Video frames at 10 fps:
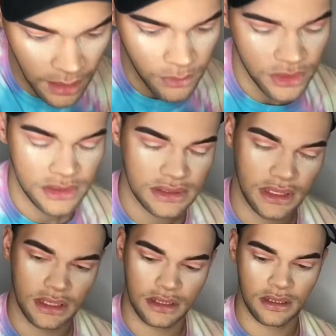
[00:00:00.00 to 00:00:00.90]
gonna
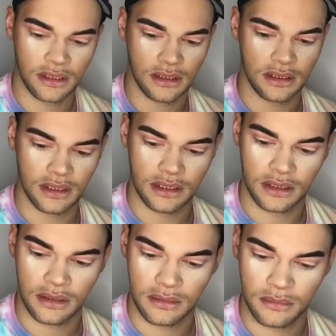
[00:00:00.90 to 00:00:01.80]
take
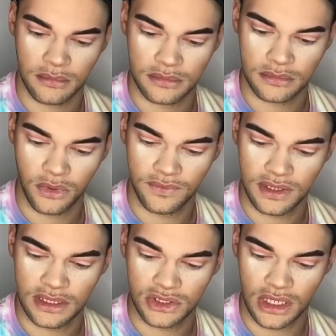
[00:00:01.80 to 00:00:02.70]
the Morphe
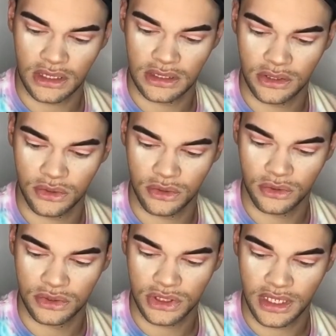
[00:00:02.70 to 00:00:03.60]
and Jaclyn Hill
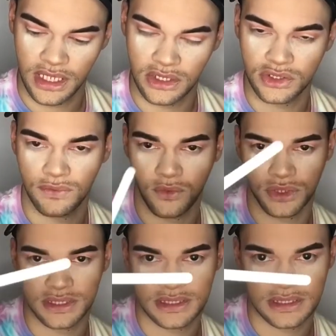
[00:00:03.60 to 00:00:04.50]

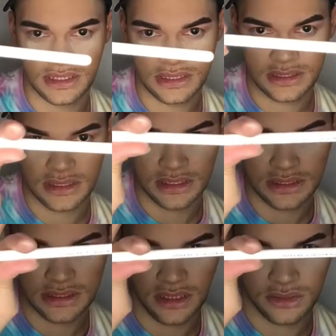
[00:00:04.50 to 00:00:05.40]
JH46. This
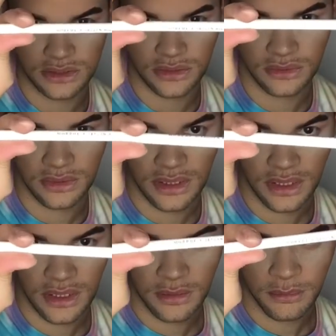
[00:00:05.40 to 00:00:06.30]
is also
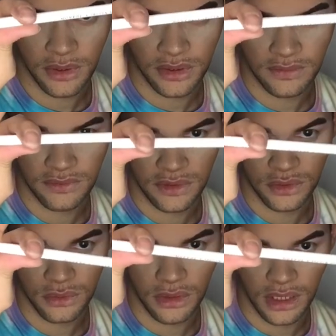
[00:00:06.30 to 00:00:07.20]
part of the
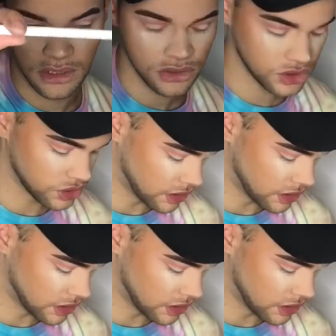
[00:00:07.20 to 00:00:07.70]
new launch.